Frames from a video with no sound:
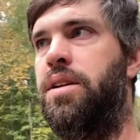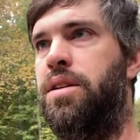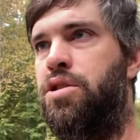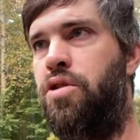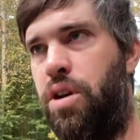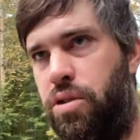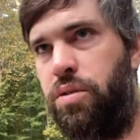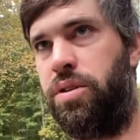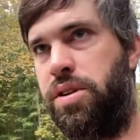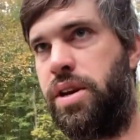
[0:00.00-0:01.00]

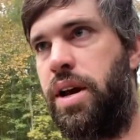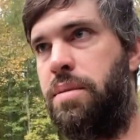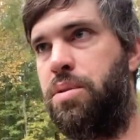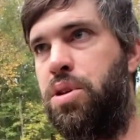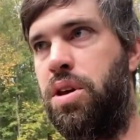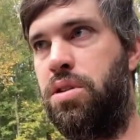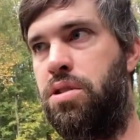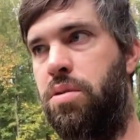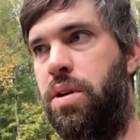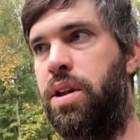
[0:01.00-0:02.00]
structural design, but she's
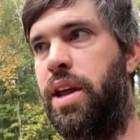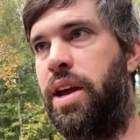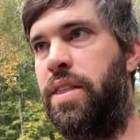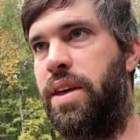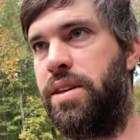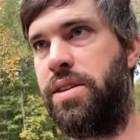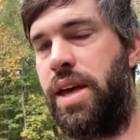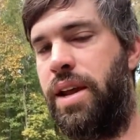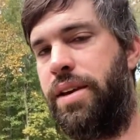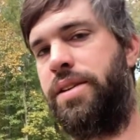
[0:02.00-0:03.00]
doing like the
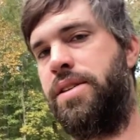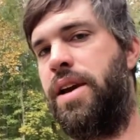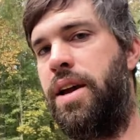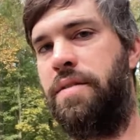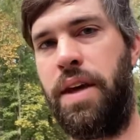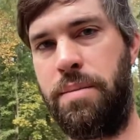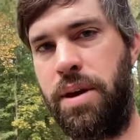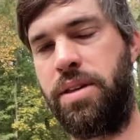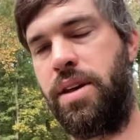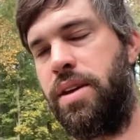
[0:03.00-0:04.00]
aesthetic design, if that
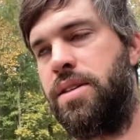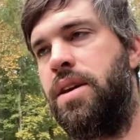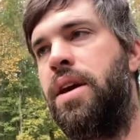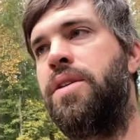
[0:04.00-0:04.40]
makes sense.